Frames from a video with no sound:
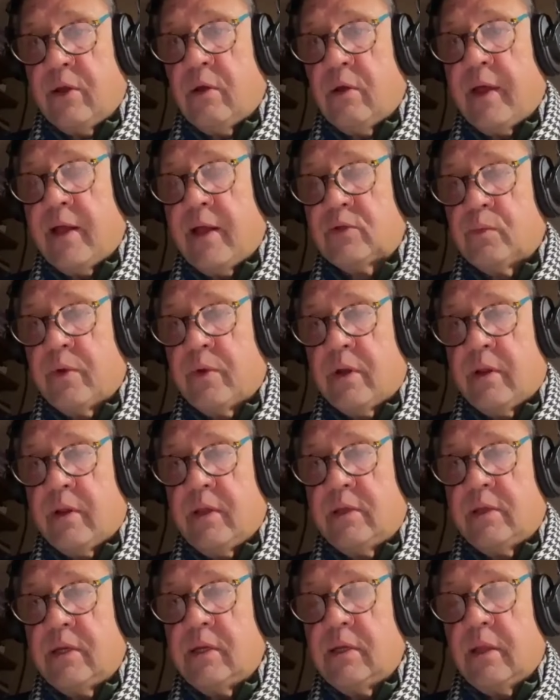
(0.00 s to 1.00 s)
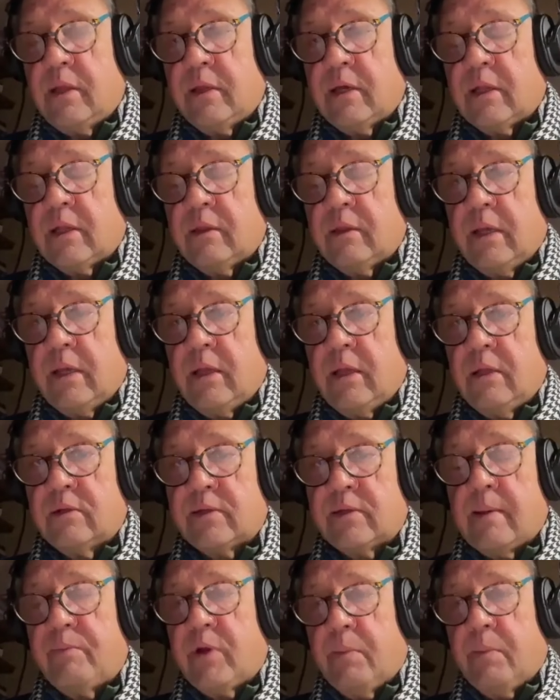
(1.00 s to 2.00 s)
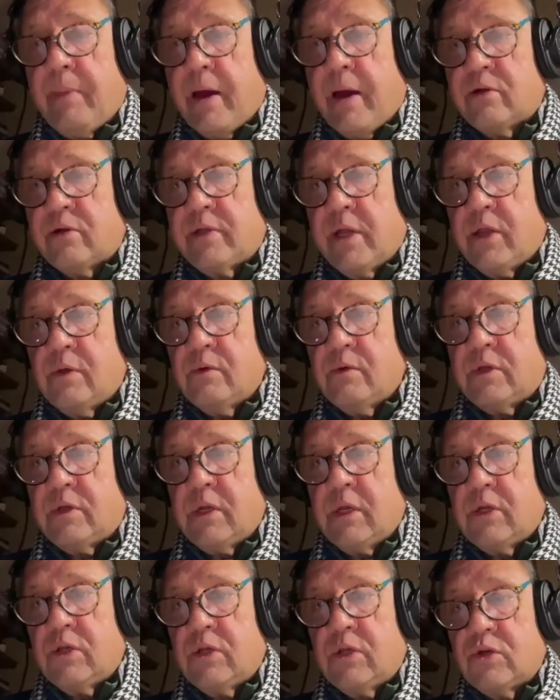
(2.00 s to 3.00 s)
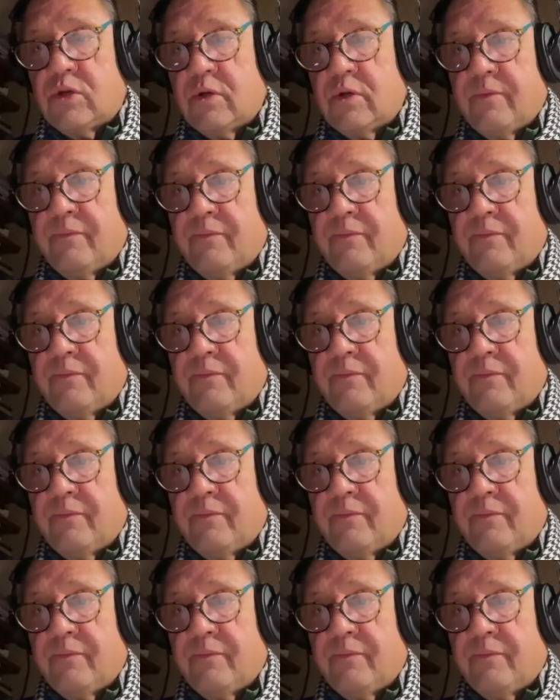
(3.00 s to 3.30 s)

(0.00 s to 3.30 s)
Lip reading: I know that's one of the subject matters that you teach.